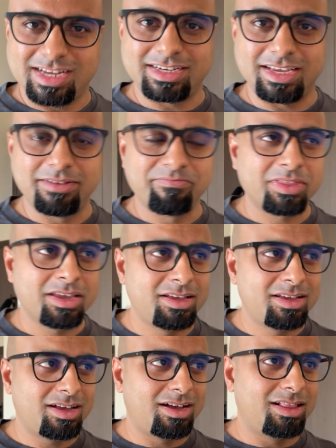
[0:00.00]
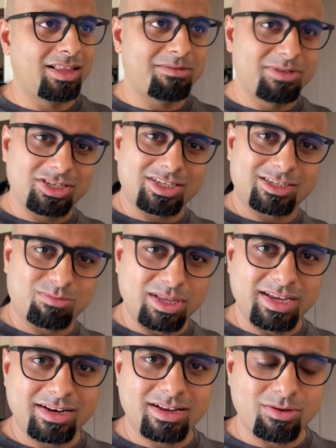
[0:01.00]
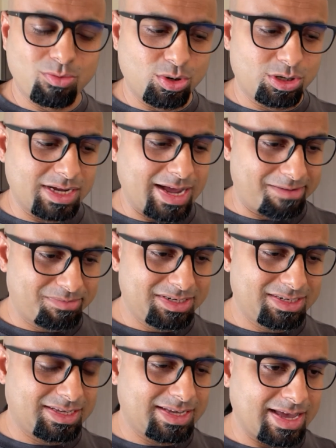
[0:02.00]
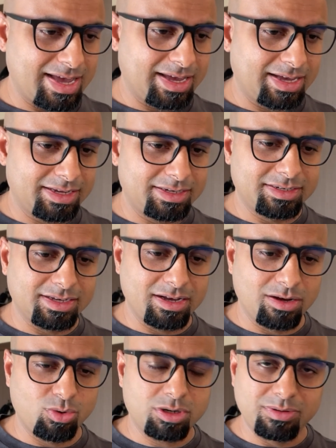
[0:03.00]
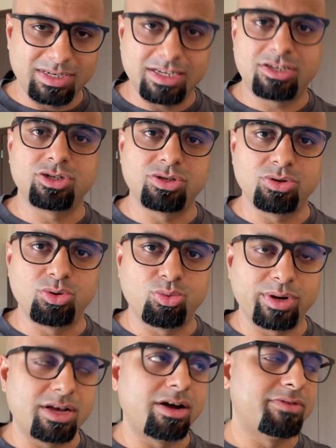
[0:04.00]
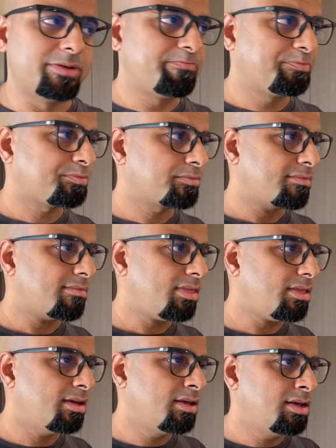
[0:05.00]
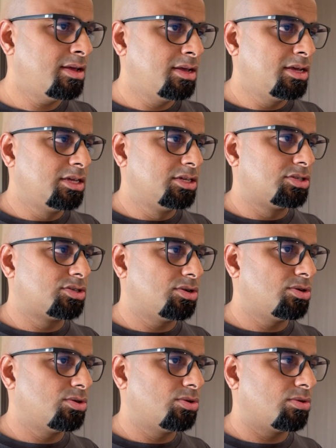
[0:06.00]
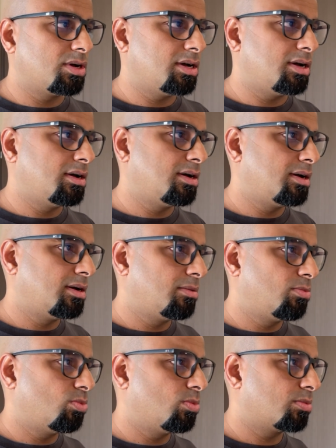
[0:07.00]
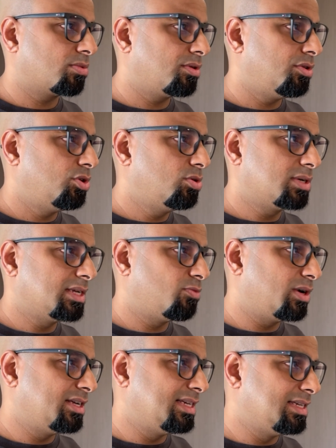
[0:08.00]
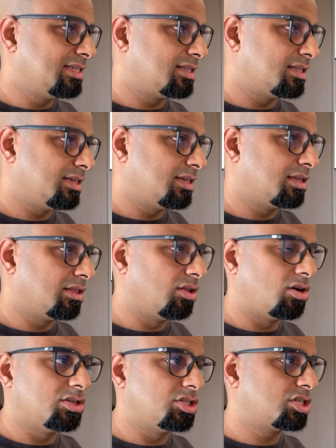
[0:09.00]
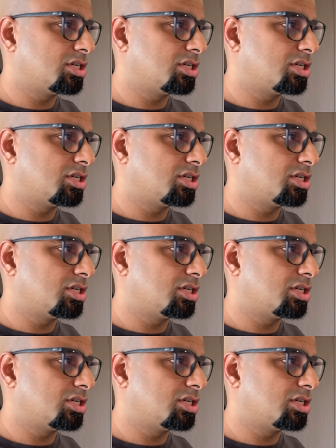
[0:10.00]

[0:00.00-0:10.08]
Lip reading: day. Let me just explain what happened and what we did to recover. So you can very easily launch